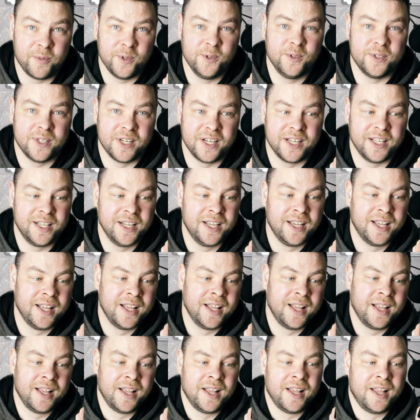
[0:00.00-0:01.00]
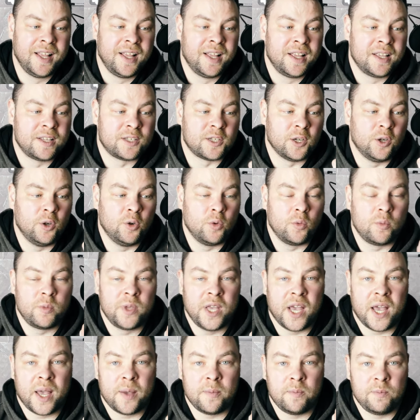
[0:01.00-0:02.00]
using it. So
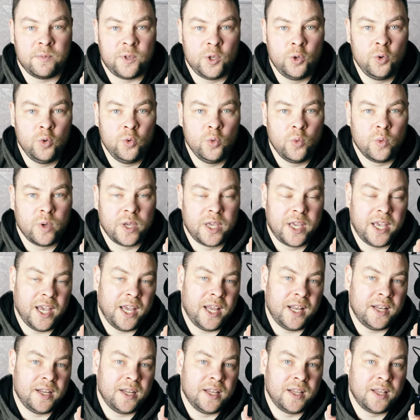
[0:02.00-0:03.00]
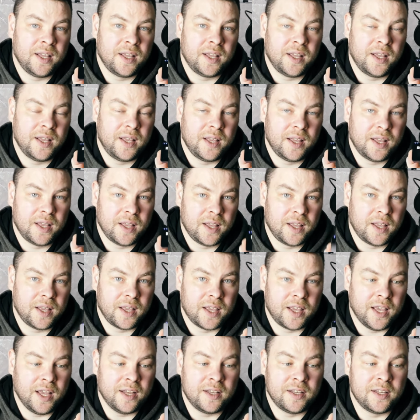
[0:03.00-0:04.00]
yeah, you can
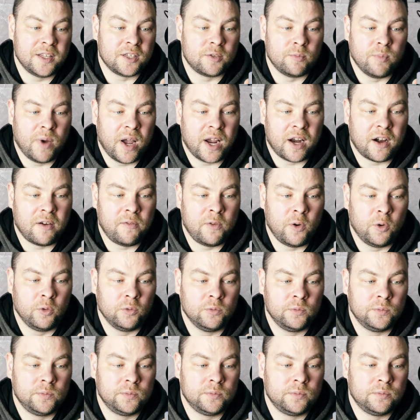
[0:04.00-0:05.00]
get this microphone.